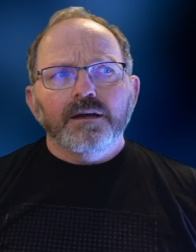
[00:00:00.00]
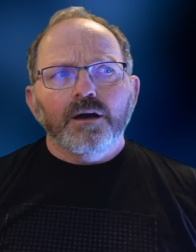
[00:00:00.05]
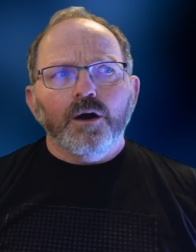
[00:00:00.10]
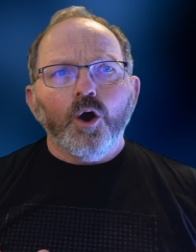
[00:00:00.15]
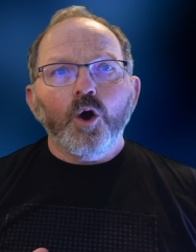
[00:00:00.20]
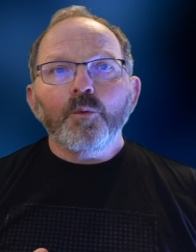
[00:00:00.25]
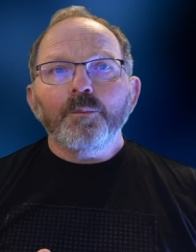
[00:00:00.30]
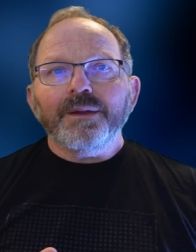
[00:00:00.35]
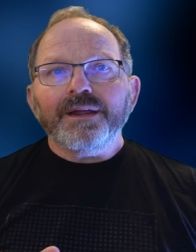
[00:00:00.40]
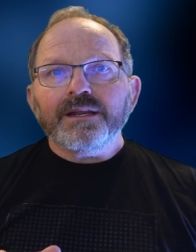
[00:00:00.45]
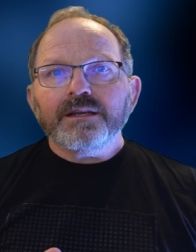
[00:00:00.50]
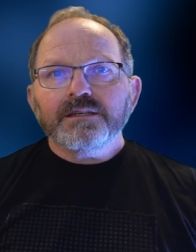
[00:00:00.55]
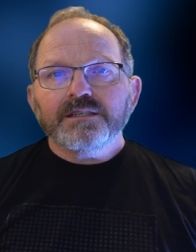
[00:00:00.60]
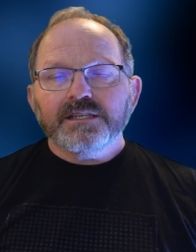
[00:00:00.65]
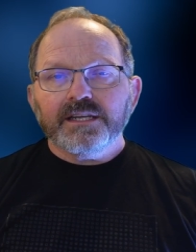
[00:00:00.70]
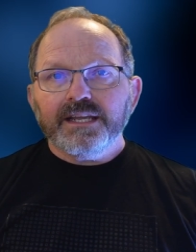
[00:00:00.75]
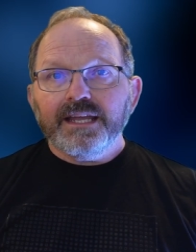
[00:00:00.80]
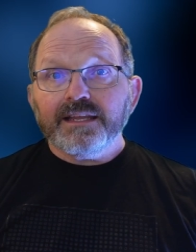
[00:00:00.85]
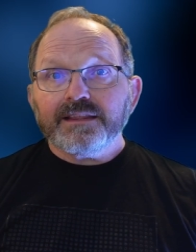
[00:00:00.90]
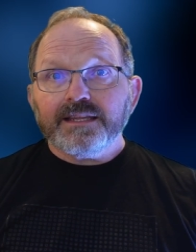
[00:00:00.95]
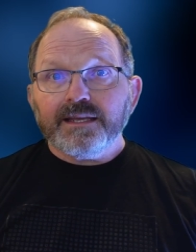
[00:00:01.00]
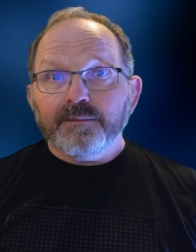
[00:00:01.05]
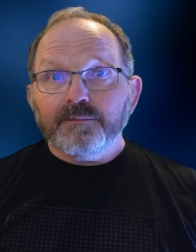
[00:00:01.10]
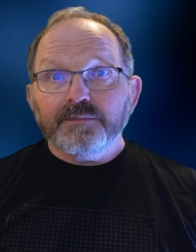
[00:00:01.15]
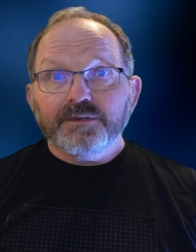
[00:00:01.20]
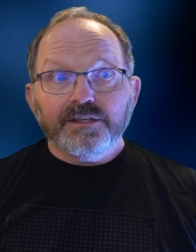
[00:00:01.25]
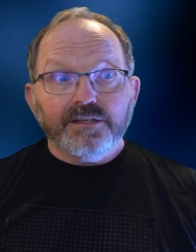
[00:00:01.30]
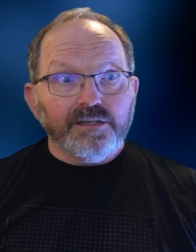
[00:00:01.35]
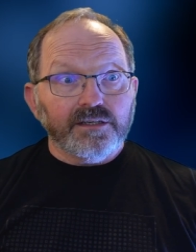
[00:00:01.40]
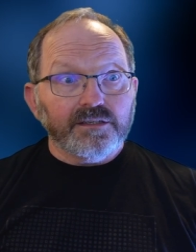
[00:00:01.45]
hoping to get
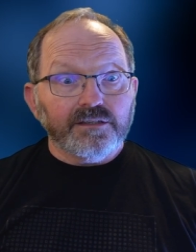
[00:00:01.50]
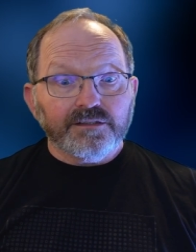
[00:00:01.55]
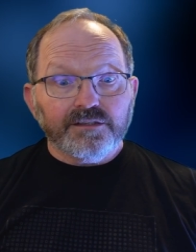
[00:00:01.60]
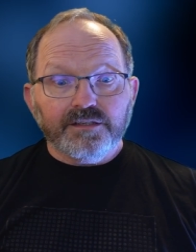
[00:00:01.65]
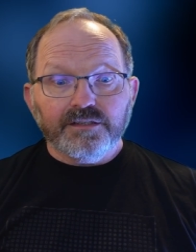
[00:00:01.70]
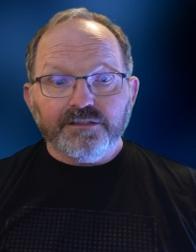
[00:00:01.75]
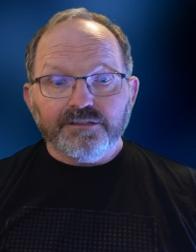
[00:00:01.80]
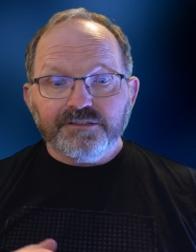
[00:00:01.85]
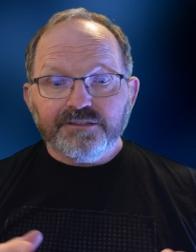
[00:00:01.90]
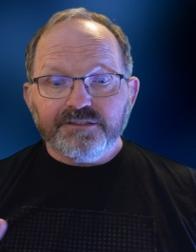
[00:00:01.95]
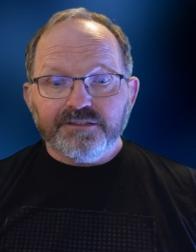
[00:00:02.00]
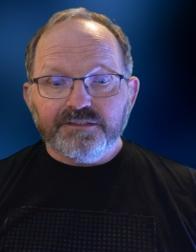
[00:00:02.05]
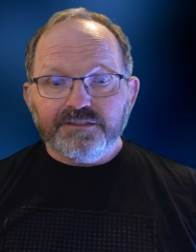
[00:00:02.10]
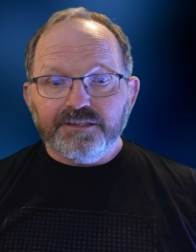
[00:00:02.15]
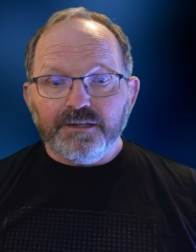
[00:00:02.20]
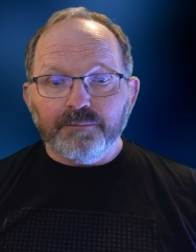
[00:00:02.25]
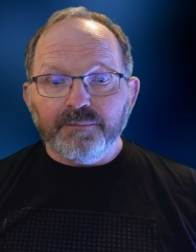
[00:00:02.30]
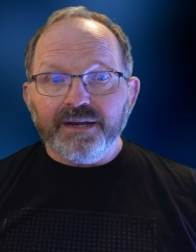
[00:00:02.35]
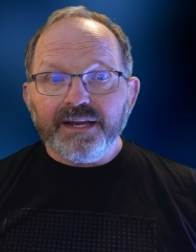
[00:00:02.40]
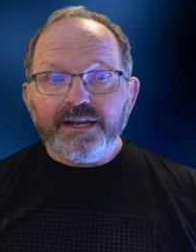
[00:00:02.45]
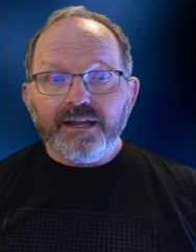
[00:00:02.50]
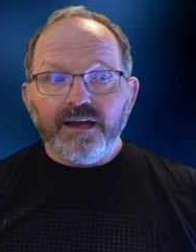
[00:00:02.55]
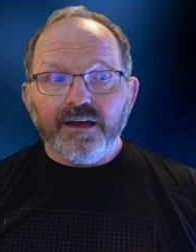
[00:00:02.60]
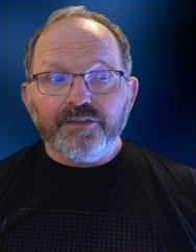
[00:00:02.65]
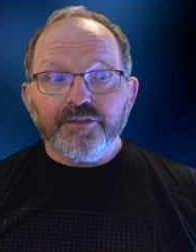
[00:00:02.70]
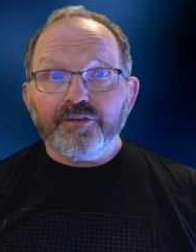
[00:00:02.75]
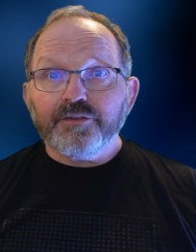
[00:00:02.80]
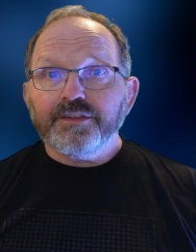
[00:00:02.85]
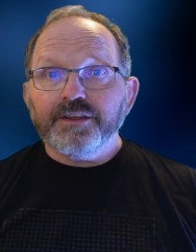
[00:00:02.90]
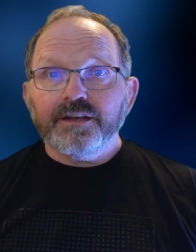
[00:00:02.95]
them to somebody
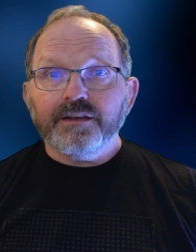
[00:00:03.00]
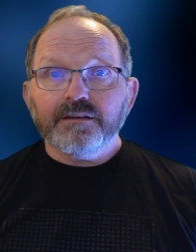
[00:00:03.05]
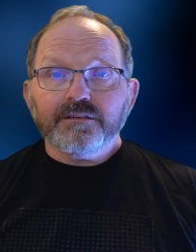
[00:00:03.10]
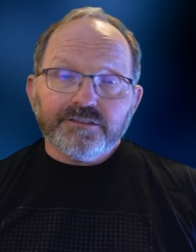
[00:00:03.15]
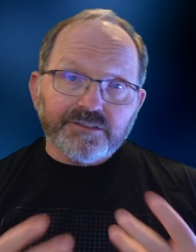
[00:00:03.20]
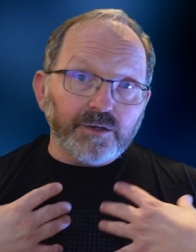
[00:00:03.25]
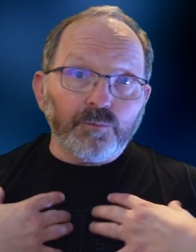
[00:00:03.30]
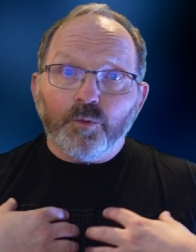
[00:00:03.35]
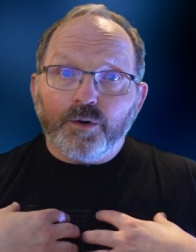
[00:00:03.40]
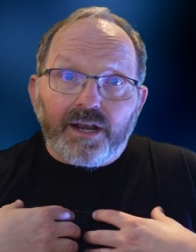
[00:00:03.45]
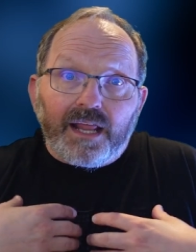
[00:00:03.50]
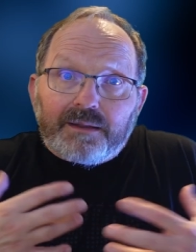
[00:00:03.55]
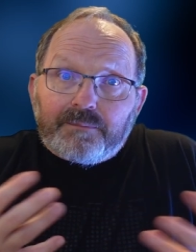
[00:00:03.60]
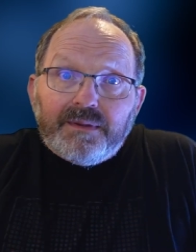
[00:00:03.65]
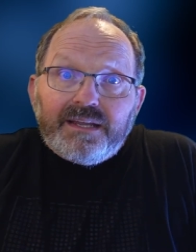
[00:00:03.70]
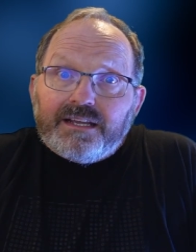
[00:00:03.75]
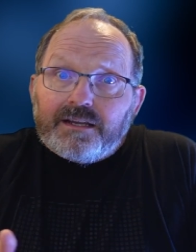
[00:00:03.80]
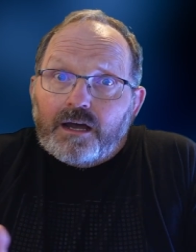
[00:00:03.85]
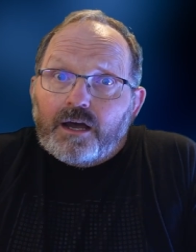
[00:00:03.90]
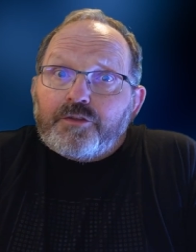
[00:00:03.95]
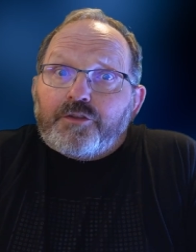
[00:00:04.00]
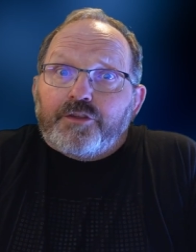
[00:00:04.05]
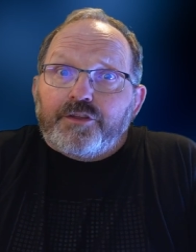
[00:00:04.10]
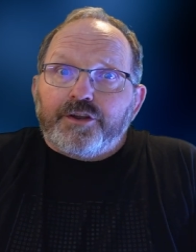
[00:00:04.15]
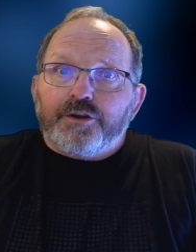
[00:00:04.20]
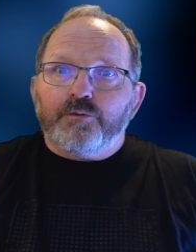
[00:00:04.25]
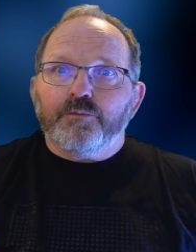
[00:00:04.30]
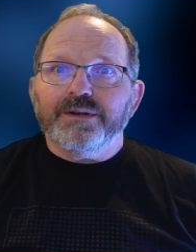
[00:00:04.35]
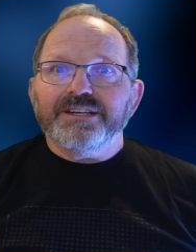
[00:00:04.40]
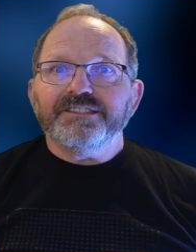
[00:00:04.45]
other than someone like me, other
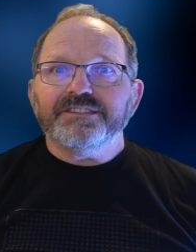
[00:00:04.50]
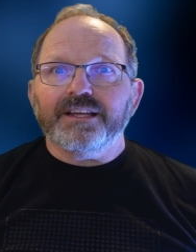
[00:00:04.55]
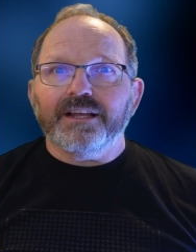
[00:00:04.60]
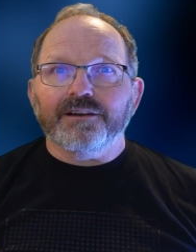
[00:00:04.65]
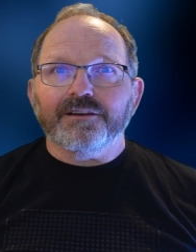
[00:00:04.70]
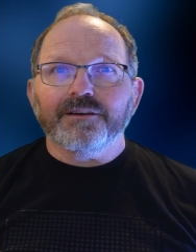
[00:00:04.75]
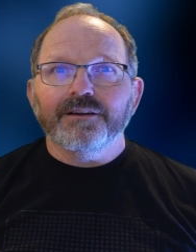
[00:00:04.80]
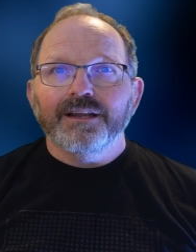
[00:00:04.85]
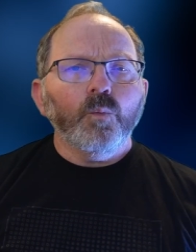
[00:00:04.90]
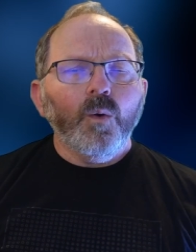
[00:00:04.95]
than a reseller.